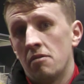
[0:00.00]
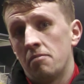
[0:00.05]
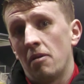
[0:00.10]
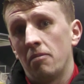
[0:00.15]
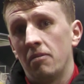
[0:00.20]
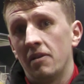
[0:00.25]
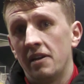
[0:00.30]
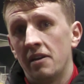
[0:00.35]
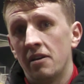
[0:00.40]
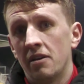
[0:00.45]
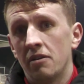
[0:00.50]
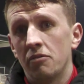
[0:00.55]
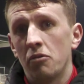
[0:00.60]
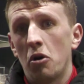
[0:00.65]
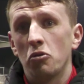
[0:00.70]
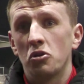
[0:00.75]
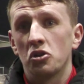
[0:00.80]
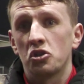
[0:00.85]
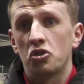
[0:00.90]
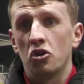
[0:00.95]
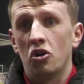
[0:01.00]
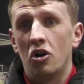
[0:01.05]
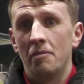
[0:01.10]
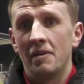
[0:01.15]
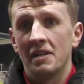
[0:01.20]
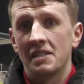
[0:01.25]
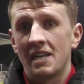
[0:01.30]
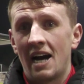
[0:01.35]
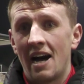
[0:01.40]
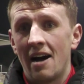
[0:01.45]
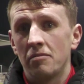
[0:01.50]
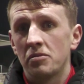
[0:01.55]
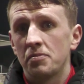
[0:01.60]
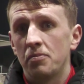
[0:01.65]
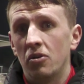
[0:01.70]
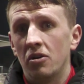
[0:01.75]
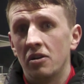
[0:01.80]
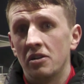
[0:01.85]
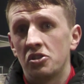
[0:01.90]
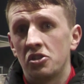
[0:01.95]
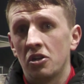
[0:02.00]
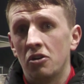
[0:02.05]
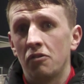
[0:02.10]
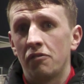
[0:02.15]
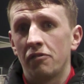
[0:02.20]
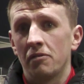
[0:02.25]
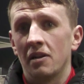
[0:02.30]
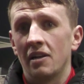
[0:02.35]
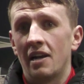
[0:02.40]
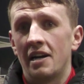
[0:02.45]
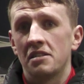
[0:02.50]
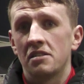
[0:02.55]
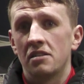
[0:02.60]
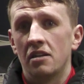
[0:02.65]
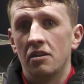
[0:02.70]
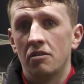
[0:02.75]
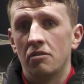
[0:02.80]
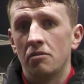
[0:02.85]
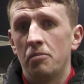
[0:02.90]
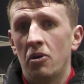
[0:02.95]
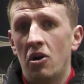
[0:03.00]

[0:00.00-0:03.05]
probably rode a storm at times, but it showed from the lads that